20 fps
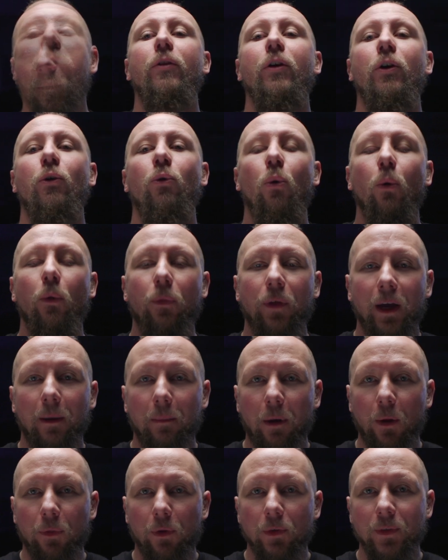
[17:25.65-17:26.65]
The cool thing
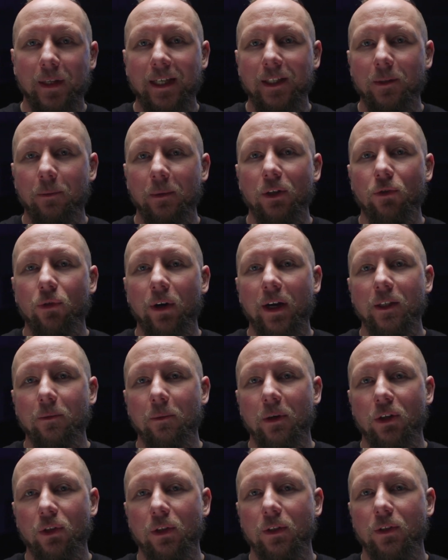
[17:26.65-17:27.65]
about those 8-speed
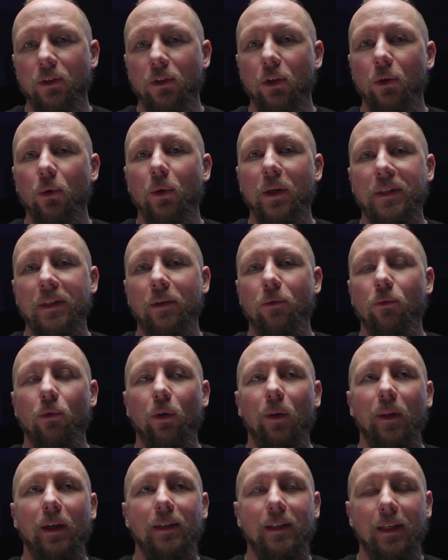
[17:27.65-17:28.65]
transmissions too is it
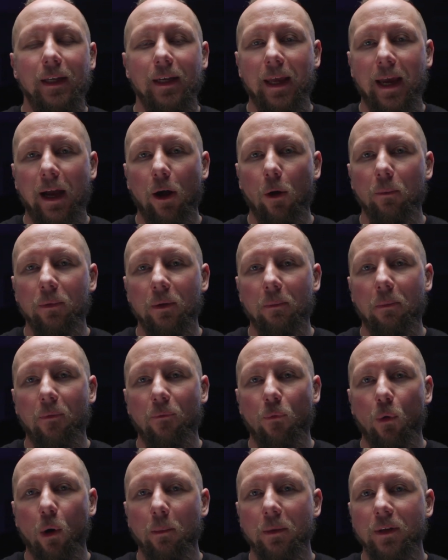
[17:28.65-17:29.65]
really did help the
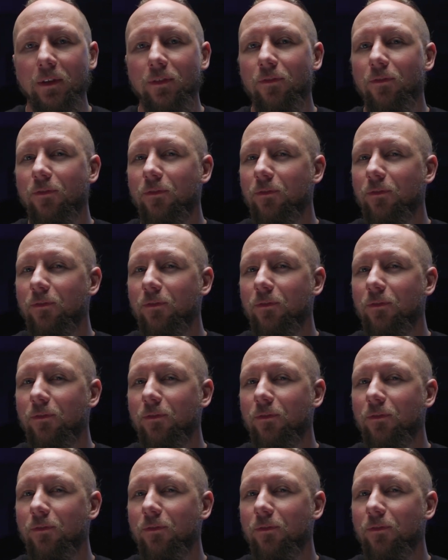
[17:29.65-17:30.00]
performance